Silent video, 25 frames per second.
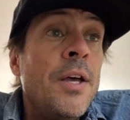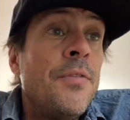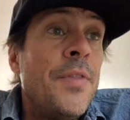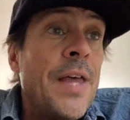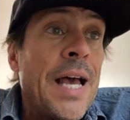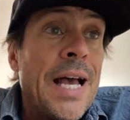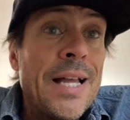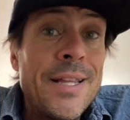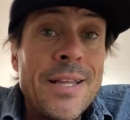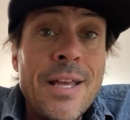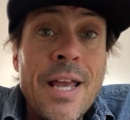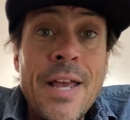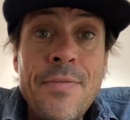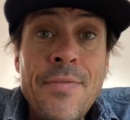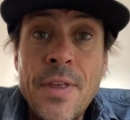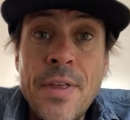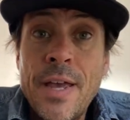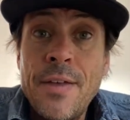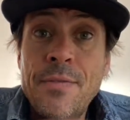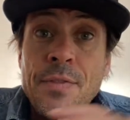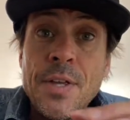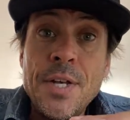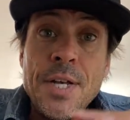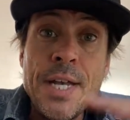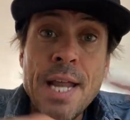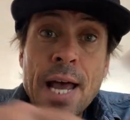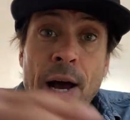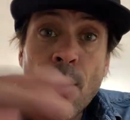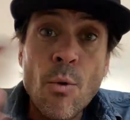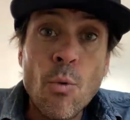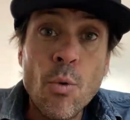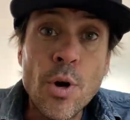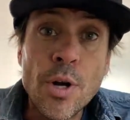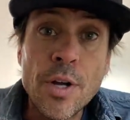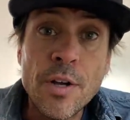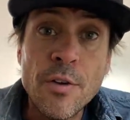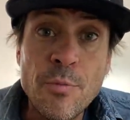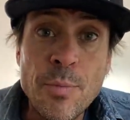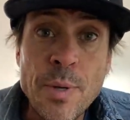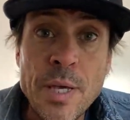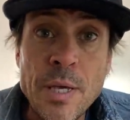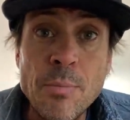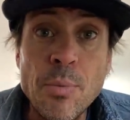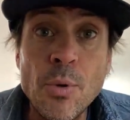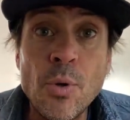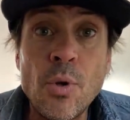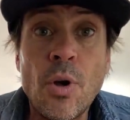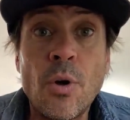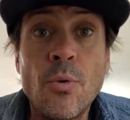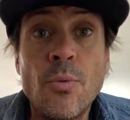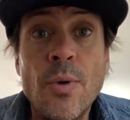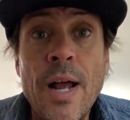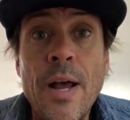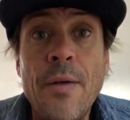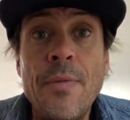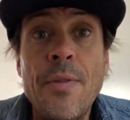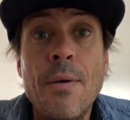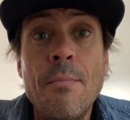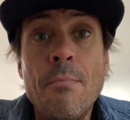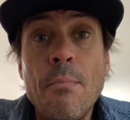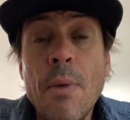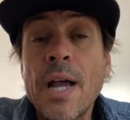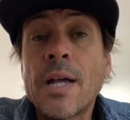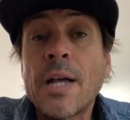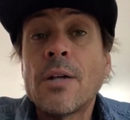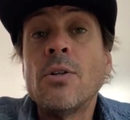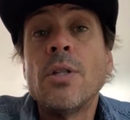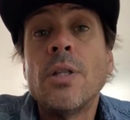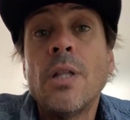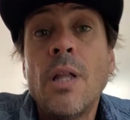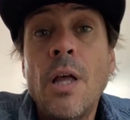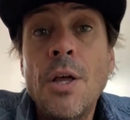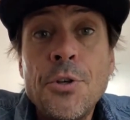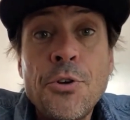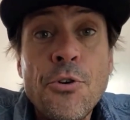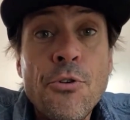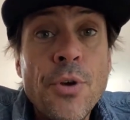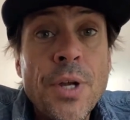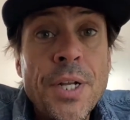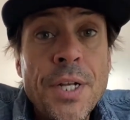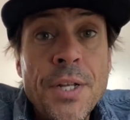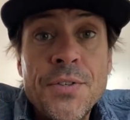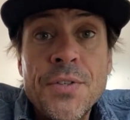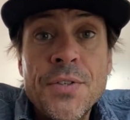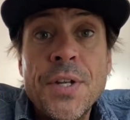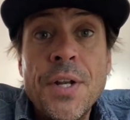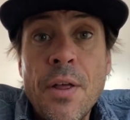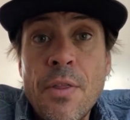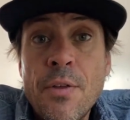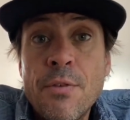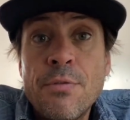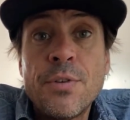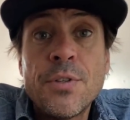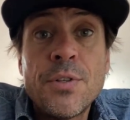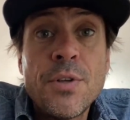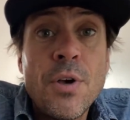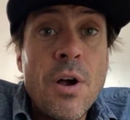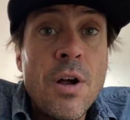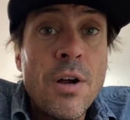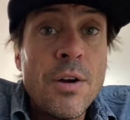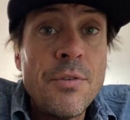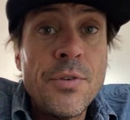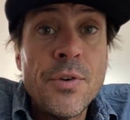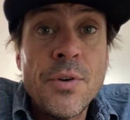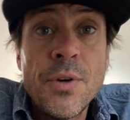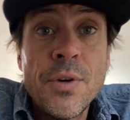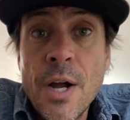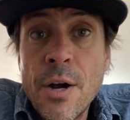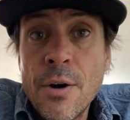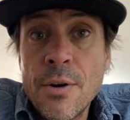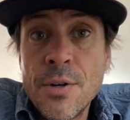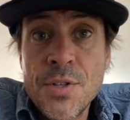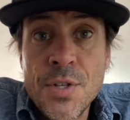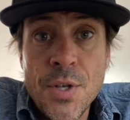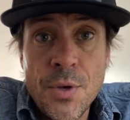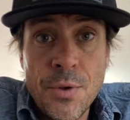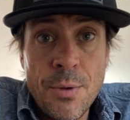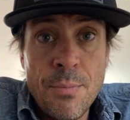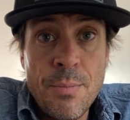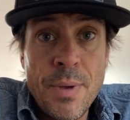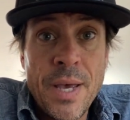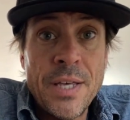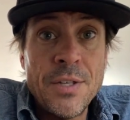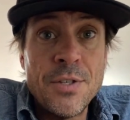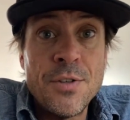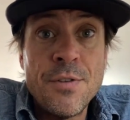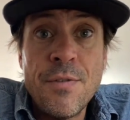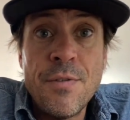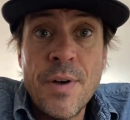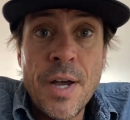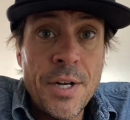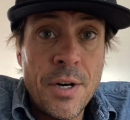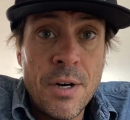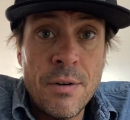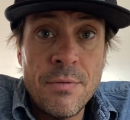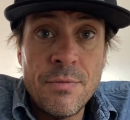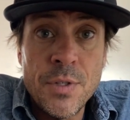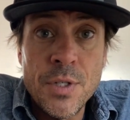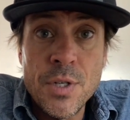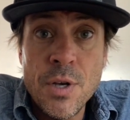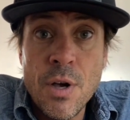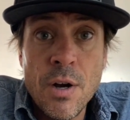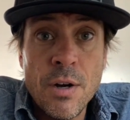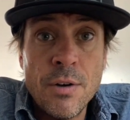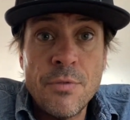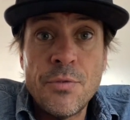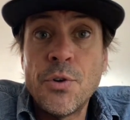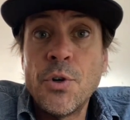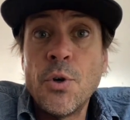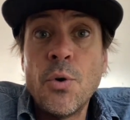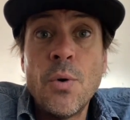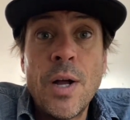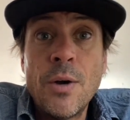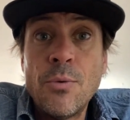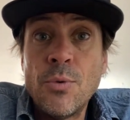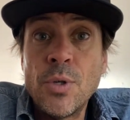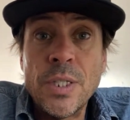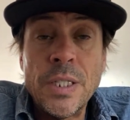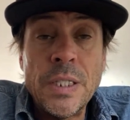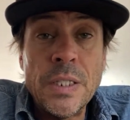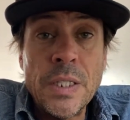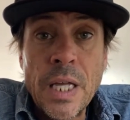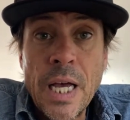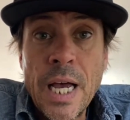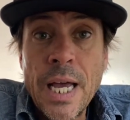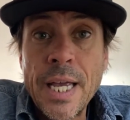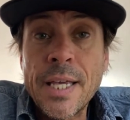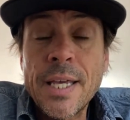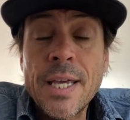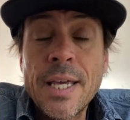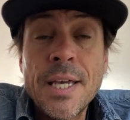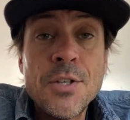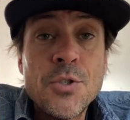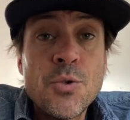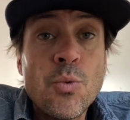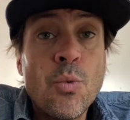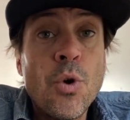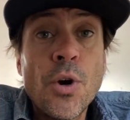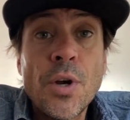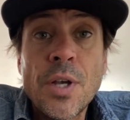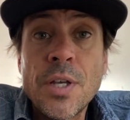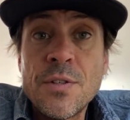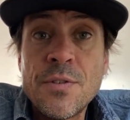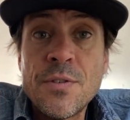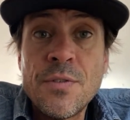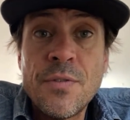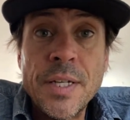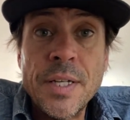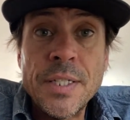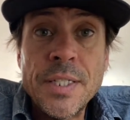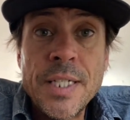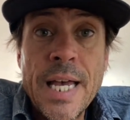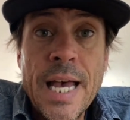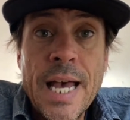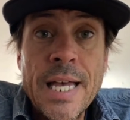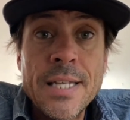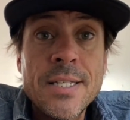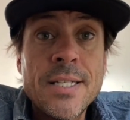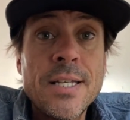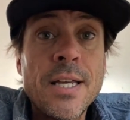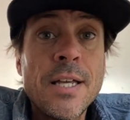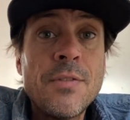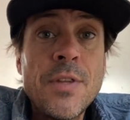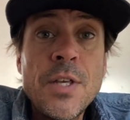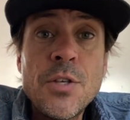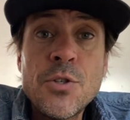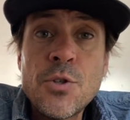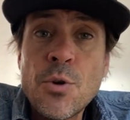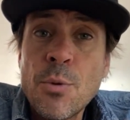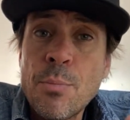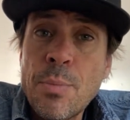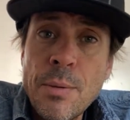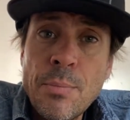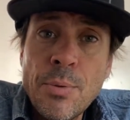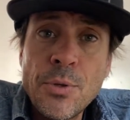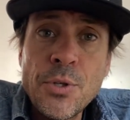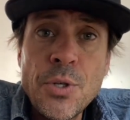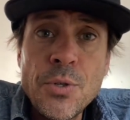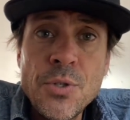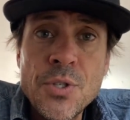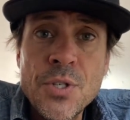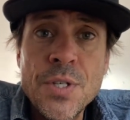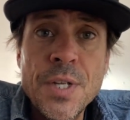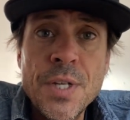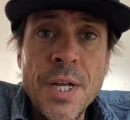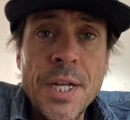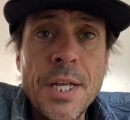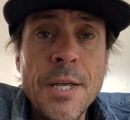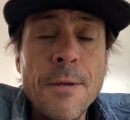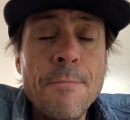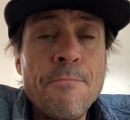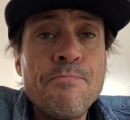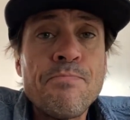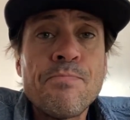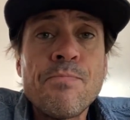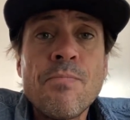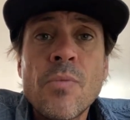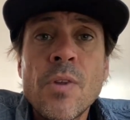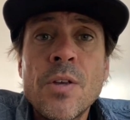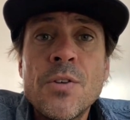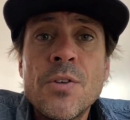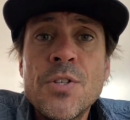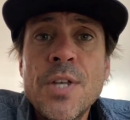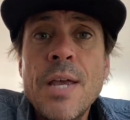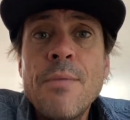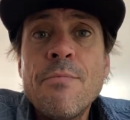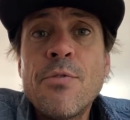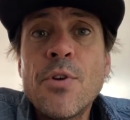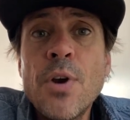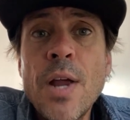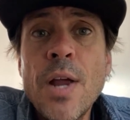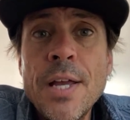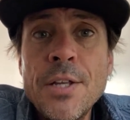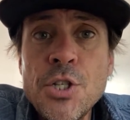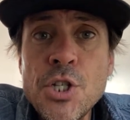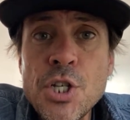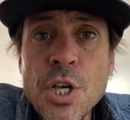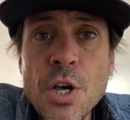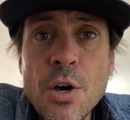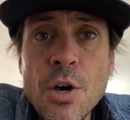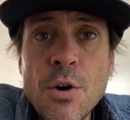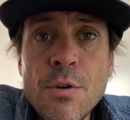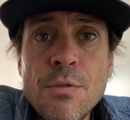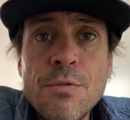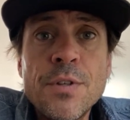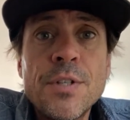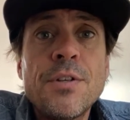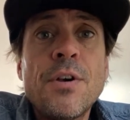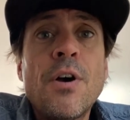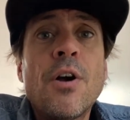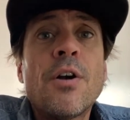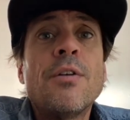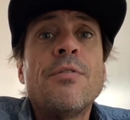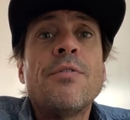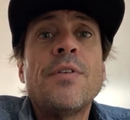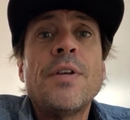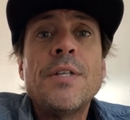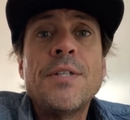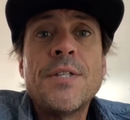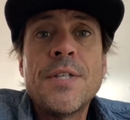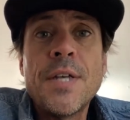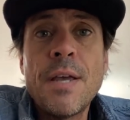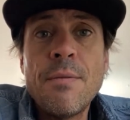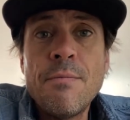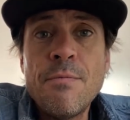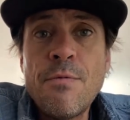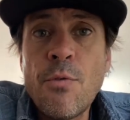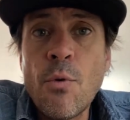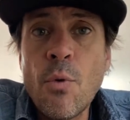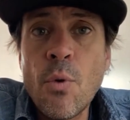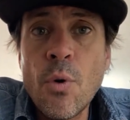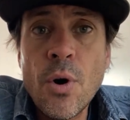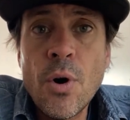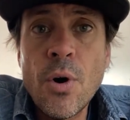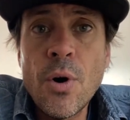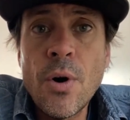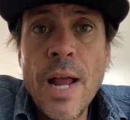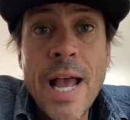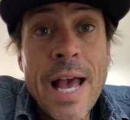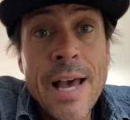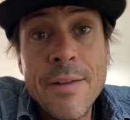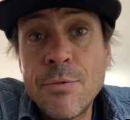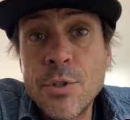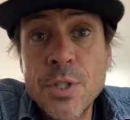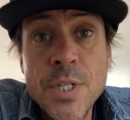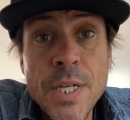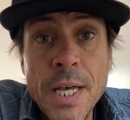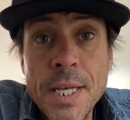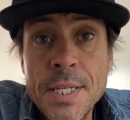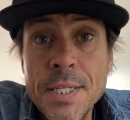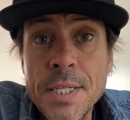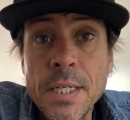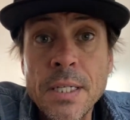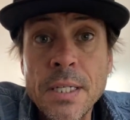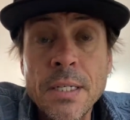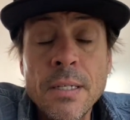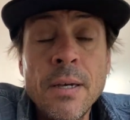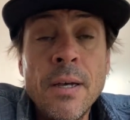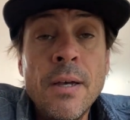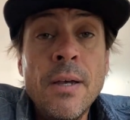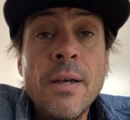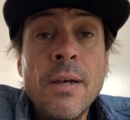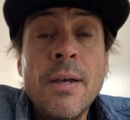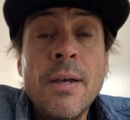That and the network of people around them. Michael Lundgren is another photographer, Arizona-based fine art photographer who I really like. His work is fantastic. These are people you'd study. Same for NGO photography, same for advertising.